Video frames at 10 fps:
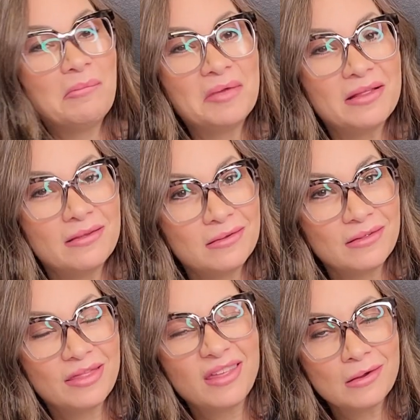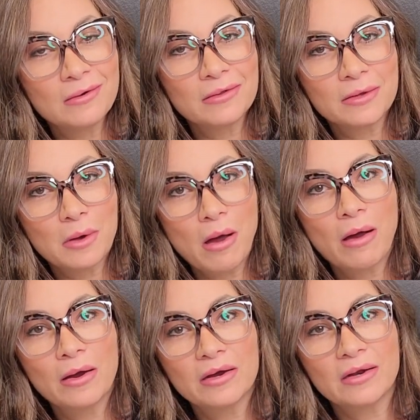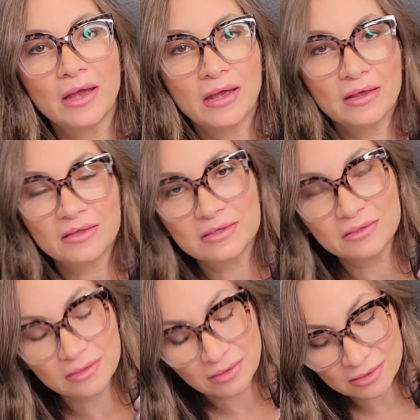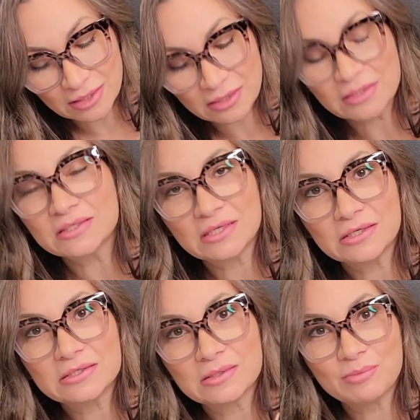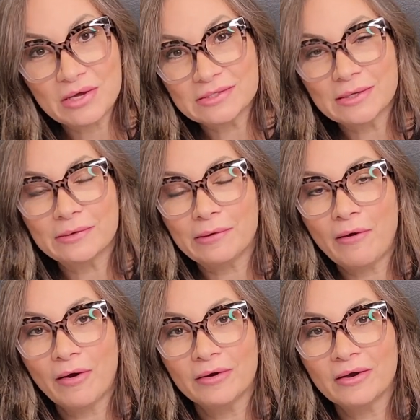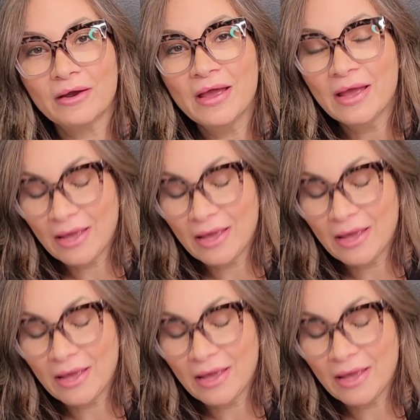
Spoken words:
be a little thick or a little hard, and the tendency is to press a little harder,